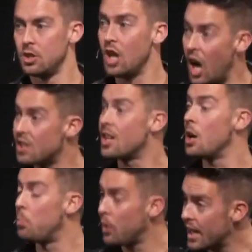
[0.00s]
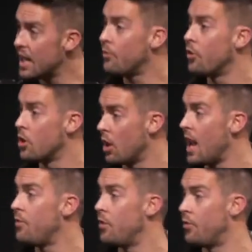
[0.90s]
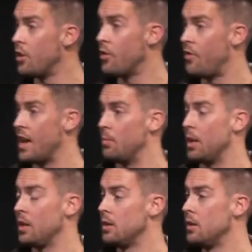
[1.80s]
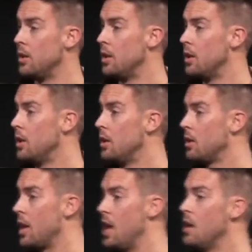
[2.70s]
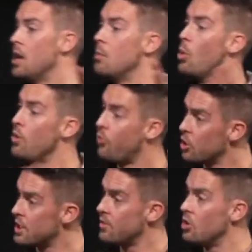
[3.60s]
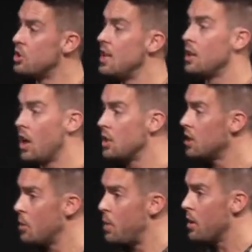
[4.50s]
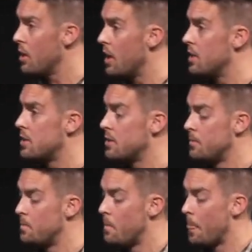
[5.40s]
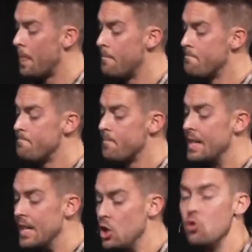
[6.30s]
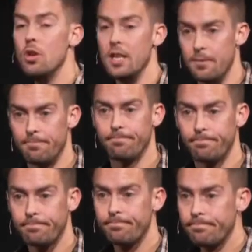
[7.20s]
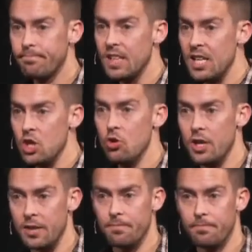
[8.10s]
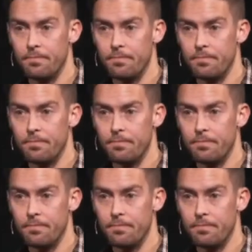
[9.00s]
God's got a plan for your life and for your family okay? But we first have to understand God's gonna parent us in unity. In unity.